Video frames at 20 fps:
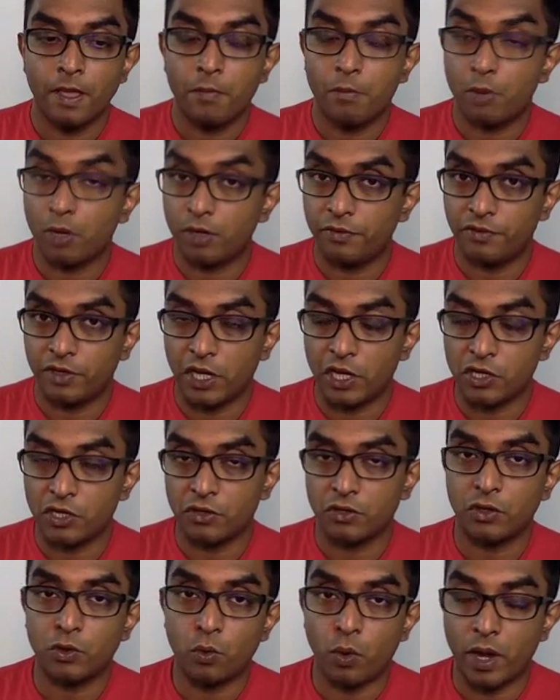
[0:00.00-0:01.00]

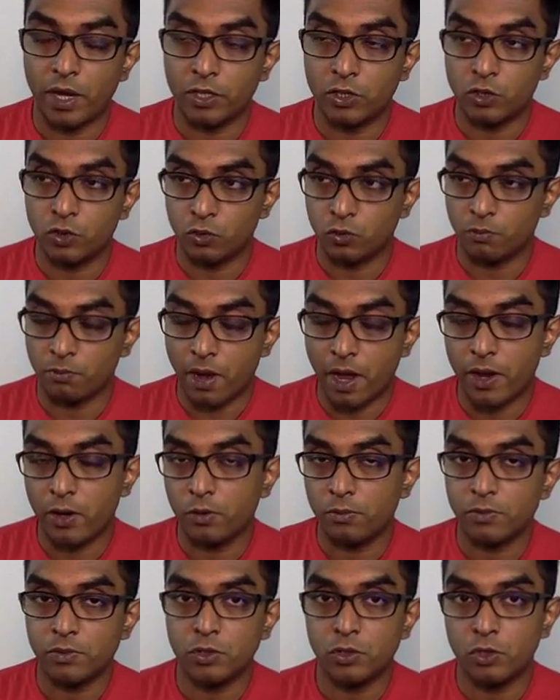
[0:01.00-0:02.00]
modification required to my
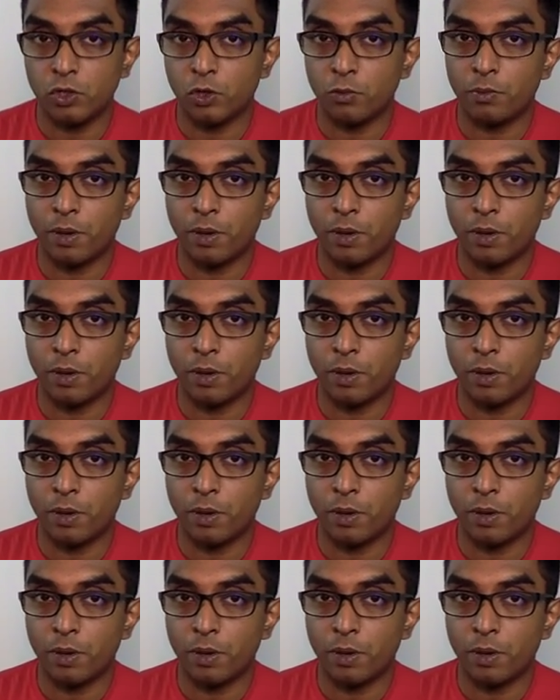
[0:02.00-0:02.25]
home studio.